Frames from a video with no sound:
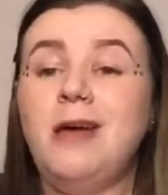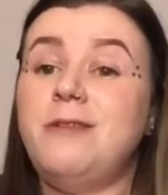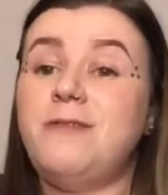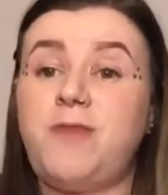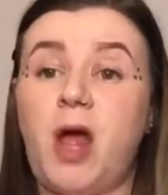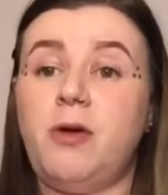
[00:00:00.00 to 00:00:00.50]

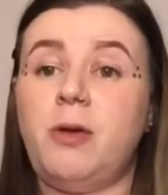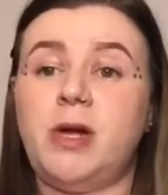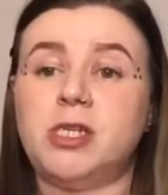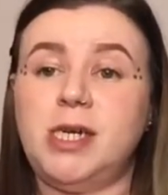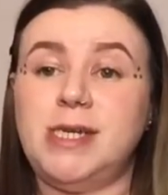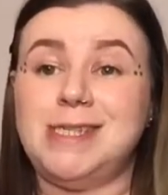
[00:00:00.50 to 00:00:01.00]
Fairy
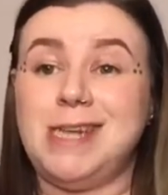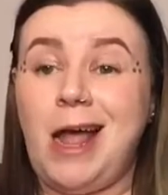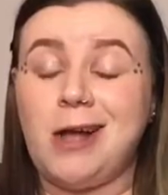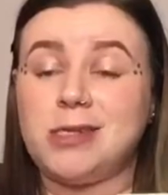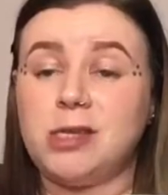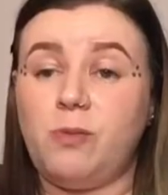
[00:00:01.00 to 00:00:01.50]
magic is an
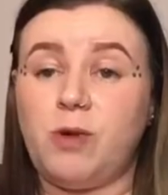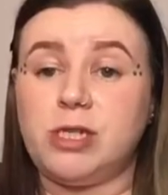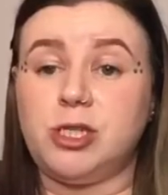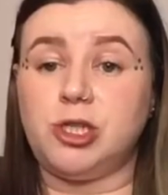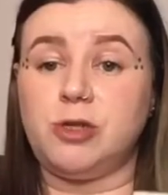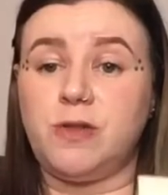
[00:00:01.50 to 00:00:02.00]
excellent way
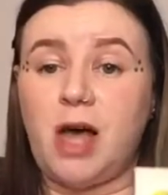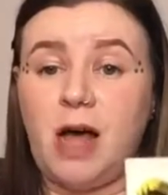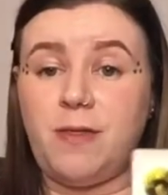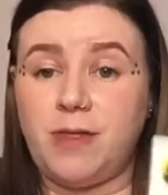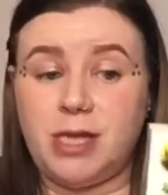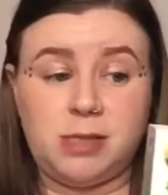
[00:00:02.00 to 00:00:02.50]
to do that,
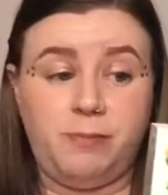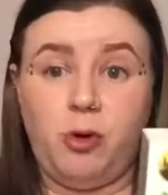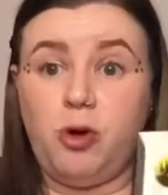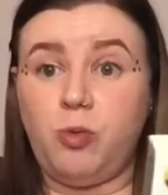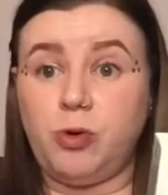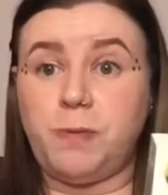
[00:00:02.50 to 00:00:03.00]
and this
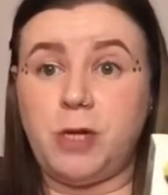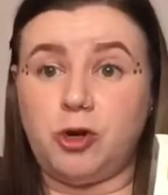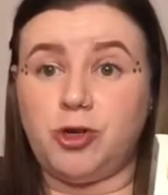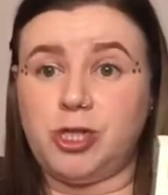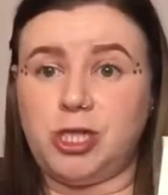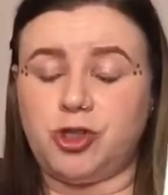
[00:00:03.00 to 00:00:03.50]
book would be a
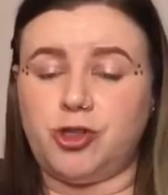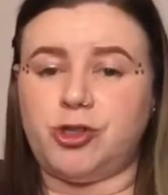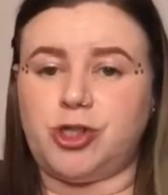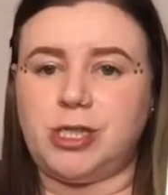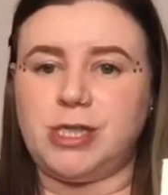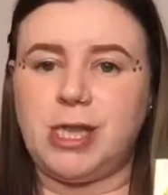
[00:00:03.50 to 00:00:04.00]
good
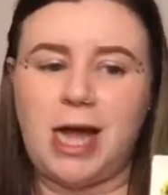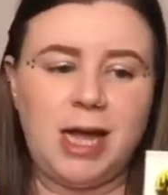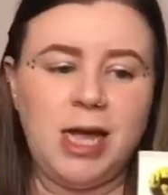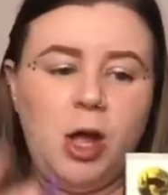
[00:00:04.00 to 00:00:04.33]
introduction to that.